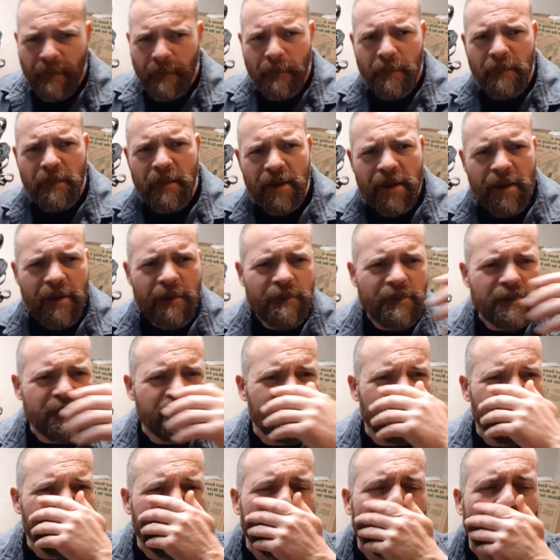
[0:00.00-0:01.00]
The
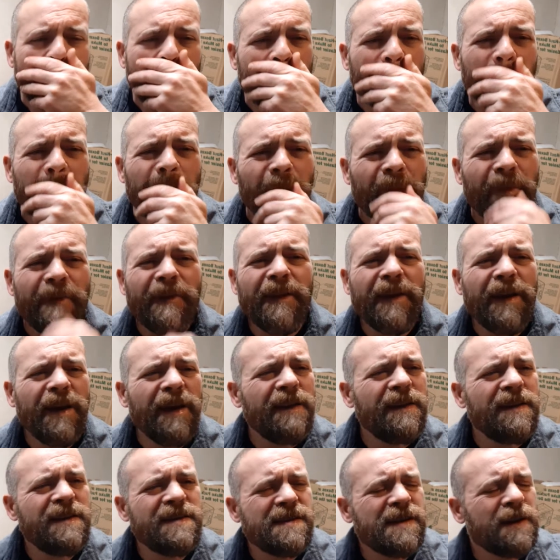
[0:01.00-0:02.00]
givens
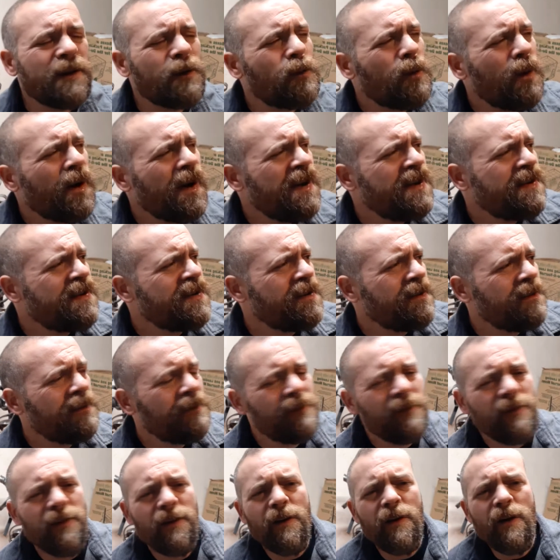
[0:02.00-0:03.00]
in this equation
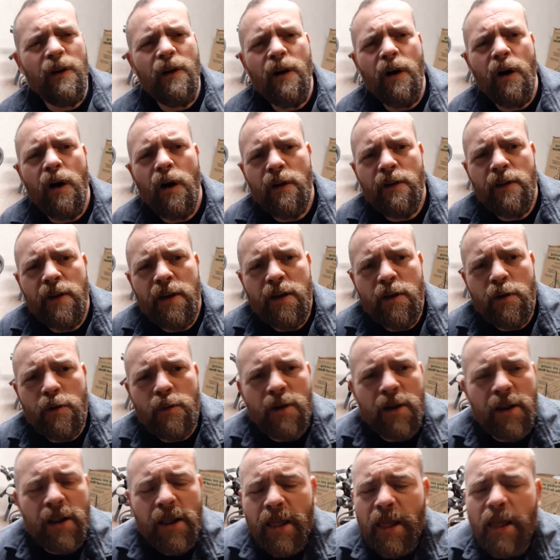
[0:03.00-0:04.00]
are that you're
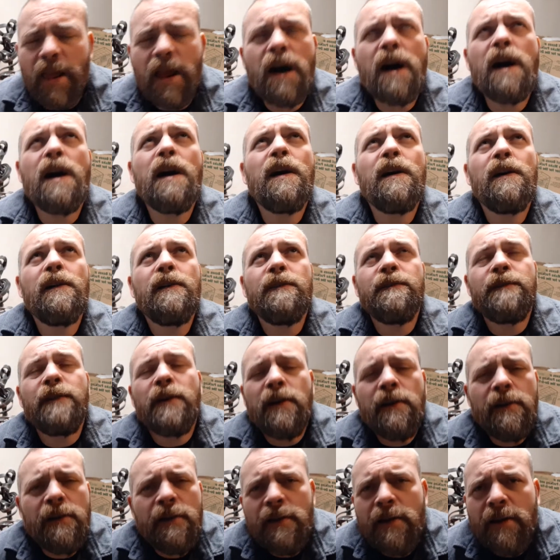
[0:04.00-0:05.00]
in love
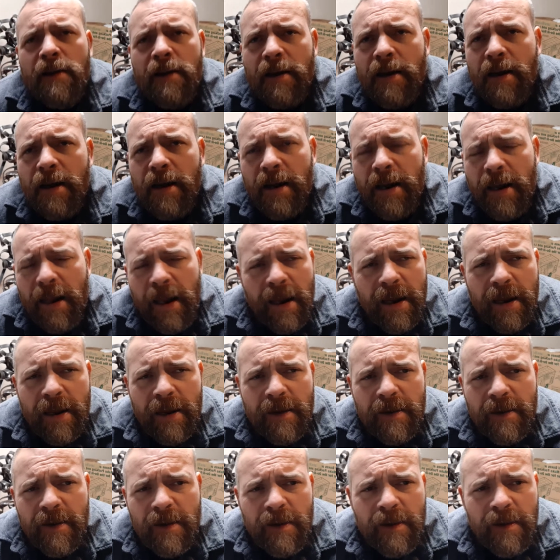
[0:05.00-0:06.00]

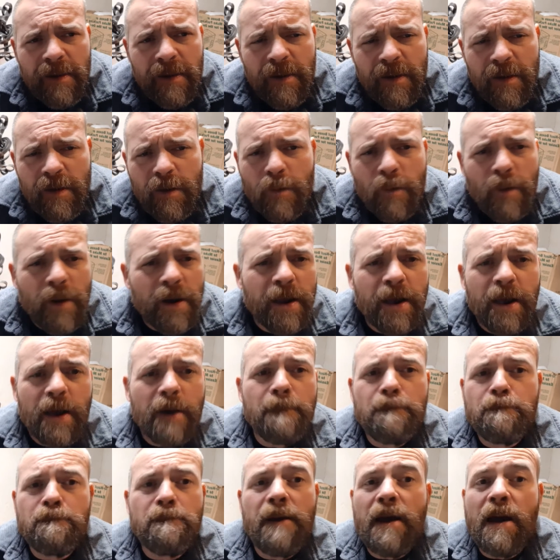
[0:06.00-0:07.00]
and you want to
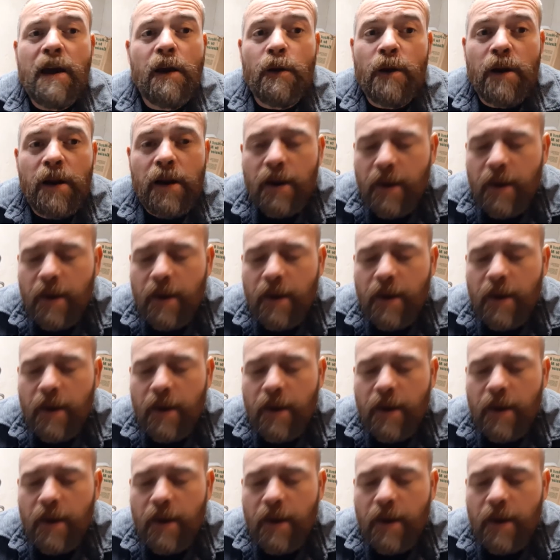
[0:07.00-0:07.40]
get married.